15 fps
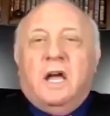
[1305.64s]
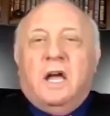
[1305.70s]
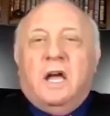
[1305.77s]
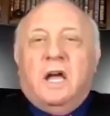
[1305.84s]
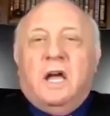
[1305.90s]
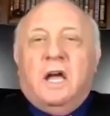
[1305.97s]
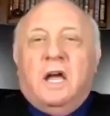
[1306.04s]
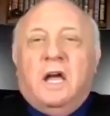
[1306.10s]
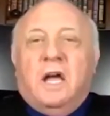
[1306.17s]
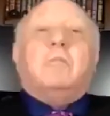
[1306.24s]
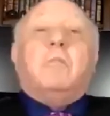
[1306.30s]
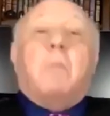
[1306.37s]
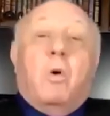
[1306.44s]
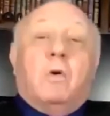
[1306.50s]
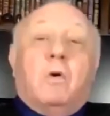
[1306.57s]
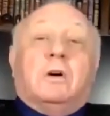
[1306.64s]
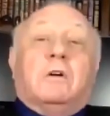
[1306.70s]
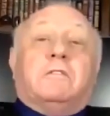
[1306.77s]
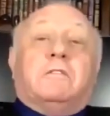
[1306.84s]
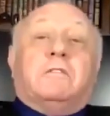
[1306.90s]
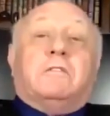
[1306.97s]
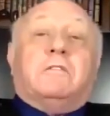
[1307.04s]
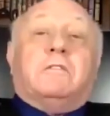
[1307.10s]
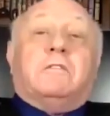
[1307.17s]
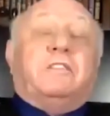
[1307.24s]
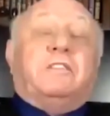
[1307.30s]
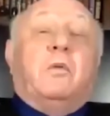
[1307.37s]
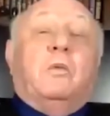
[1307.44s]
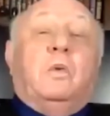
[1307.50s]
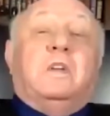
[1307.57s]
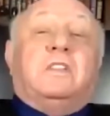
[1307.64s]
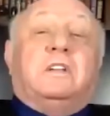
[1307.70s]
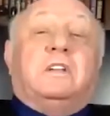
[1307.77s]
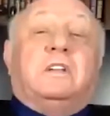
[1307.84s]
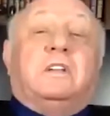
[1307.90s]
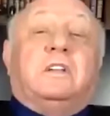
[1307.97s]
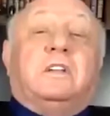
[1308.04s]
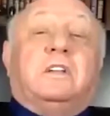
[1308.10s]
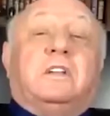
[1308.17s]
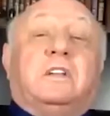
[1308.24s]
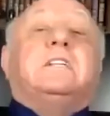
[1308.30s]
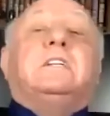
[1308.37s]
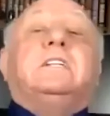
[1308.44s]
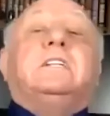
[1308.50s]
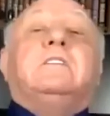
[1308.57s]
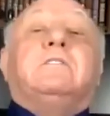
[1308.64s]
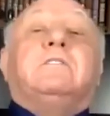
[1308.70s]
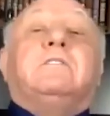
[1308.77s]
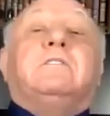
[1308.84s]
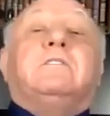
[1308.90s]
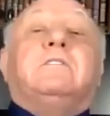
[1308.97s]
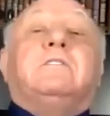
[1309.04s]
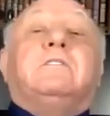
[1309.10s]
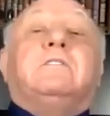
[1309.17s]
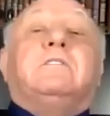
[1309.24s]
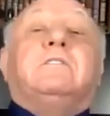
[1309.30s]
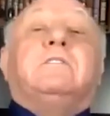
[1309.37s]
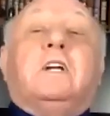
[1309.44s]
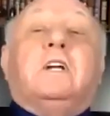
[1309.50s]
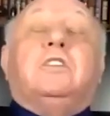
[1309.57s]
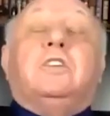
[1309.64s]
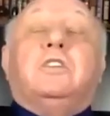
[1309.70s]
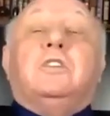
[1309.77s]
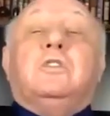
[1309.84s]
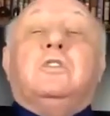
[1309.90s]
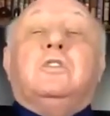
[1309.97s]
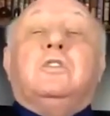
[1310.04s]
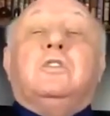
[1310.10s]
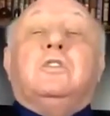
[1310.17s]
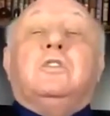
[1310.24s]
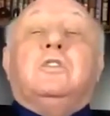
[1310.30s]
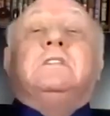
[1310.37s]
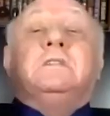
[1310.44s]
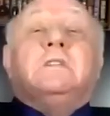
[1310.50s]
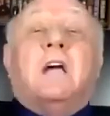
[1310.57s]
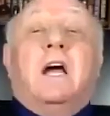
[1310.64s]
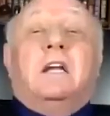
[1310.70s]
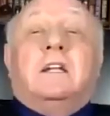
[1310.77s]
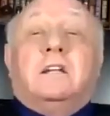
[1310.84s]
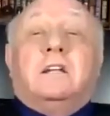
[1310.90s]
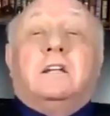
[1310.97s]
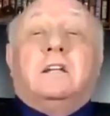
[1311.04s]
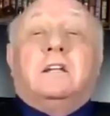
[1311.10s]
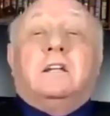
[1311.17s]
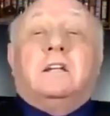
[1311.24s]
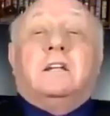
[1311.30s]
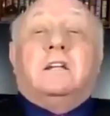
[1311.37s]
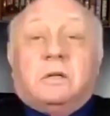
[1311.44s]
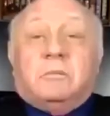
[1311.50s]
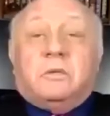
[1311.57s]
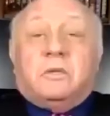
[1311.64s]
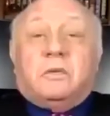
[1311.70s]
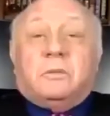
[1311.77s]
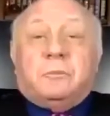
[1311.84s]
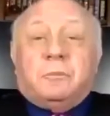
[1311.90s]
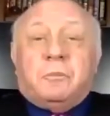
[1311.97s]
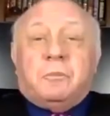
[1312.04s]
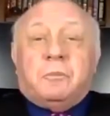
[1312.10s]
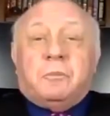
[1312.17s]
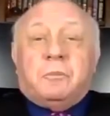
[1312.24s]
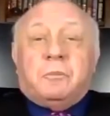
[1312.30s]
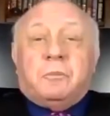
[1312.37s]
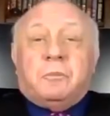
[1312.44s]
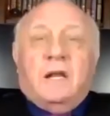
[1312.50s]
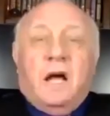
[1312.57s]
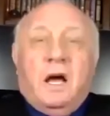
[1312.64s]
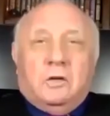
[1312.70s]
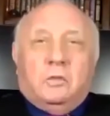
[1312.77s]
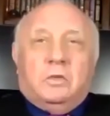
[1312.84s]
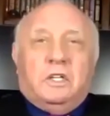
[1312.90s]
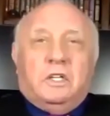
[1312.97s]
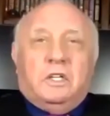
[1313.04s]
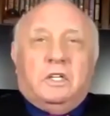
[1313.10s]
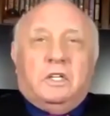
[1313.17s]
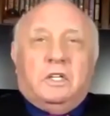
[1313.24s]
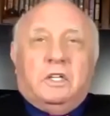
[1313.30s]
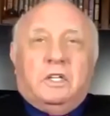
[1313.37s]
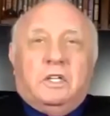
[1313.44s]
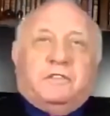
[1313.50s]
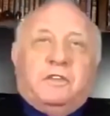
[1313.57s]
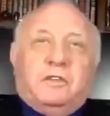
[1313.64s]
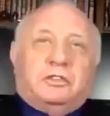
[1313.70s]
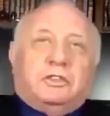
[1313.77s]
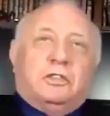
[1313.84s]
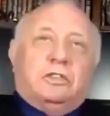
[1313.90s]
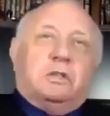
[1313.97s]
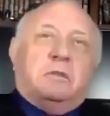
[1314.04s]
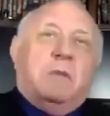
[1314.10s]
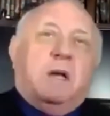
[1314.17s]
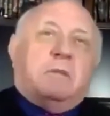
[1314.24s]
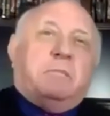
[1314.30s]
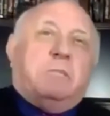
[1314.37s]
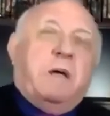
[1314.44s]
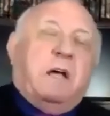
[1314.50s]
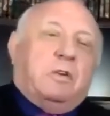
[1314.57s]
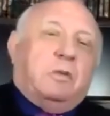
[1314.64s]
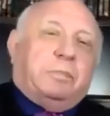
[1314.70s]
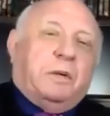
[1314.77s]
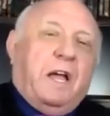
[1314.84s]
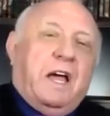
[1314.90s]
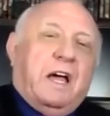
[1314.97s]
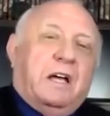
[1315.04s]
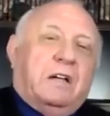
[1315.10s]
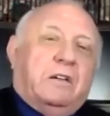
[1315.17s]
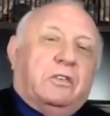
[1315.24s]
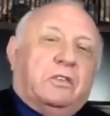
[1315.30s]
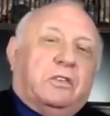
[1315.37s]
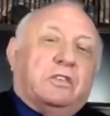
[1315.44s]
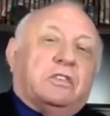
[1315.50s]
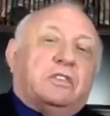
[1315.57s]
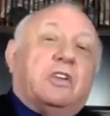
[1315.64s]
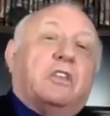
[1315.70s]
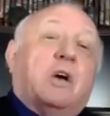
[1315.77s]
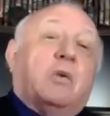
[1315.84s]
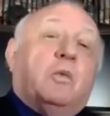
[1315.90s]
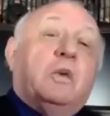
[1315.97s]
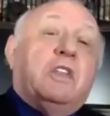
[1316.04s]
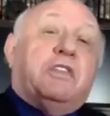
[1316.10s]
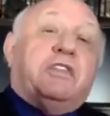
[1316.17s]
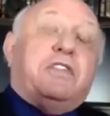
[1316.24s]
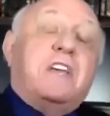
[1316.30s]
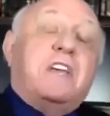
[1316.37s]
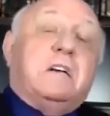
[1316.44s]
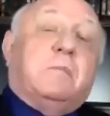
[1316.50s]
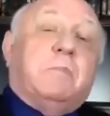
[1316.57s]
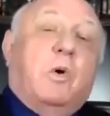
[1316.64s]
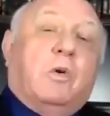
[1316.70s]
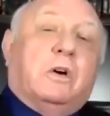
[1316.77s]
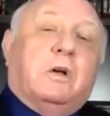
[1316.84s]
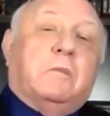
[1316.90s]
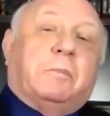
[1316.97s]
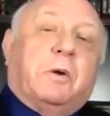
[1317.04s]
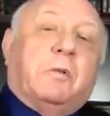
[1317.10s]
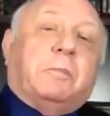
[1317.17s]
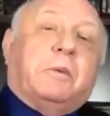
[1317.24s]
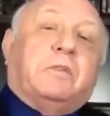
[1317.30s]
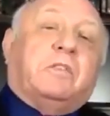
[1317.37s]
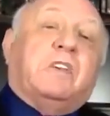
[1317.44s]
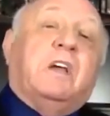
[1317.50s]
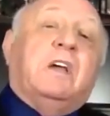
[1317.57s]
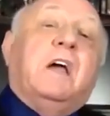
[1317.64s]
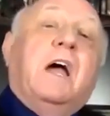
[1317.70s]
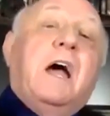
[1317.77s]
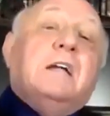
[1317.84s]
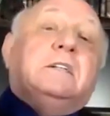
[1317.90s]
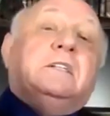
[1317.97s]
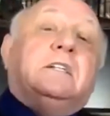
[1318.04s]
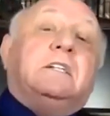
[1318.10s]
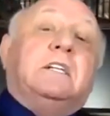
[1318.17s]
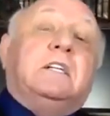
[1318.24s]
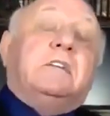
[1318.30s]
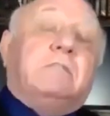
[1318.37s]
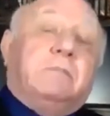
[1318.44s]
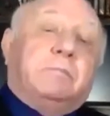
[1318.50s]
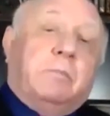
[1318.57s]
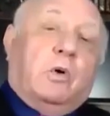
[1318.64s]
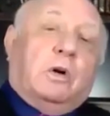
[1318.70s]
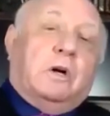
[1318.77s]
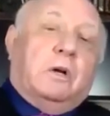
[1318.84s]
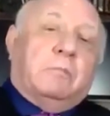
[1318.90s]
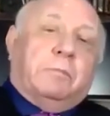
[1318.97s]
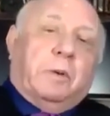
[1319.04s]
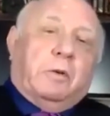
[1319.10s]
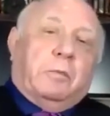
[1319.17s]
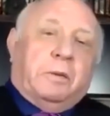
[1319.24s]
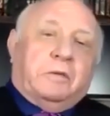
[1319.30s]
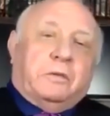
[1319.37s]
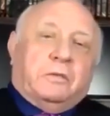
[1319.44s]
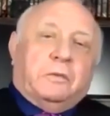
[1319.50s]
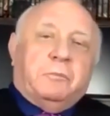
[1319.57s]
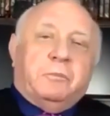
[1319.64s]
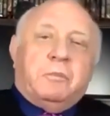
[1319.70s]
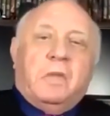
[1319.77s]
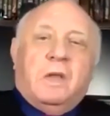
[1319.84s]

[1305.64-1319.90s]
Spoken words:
and fill more of our life with delight from morning, noon, night, and in our dreams? And how do we go into the future and make better plans so that we think more on purpose and live more on purpose?